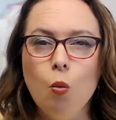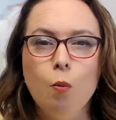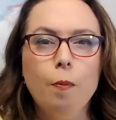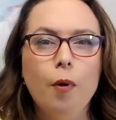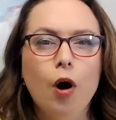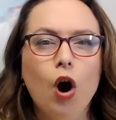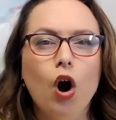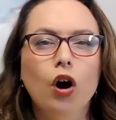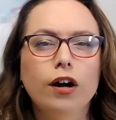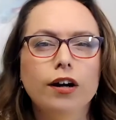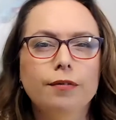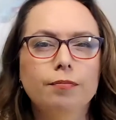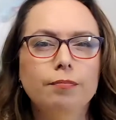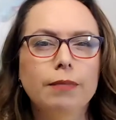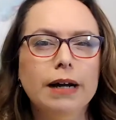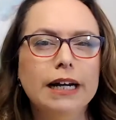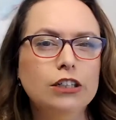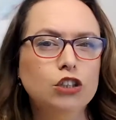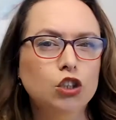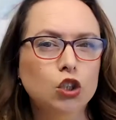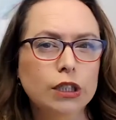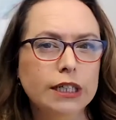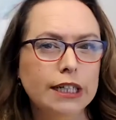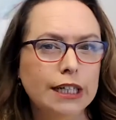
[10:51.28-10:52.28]
part of
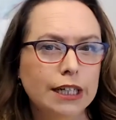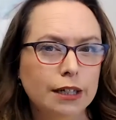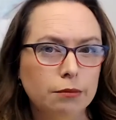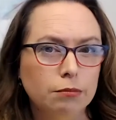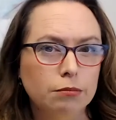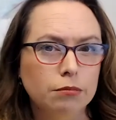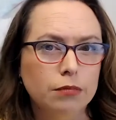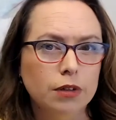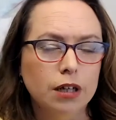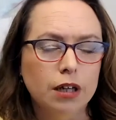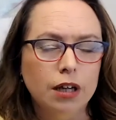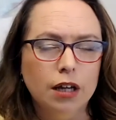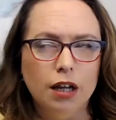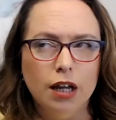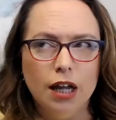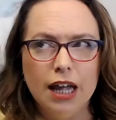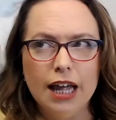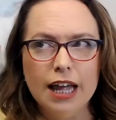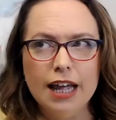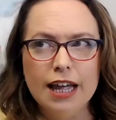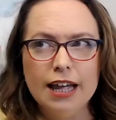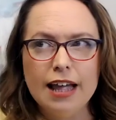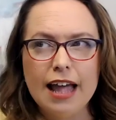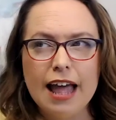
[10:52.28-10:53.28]
my dream.
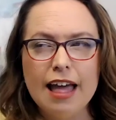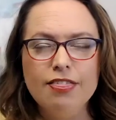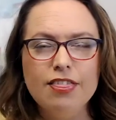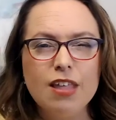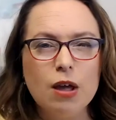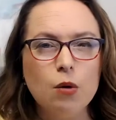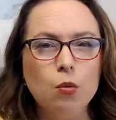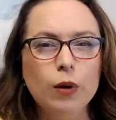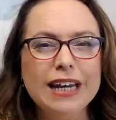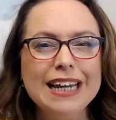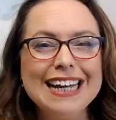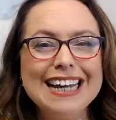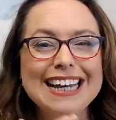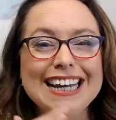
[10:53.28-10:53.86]
And they went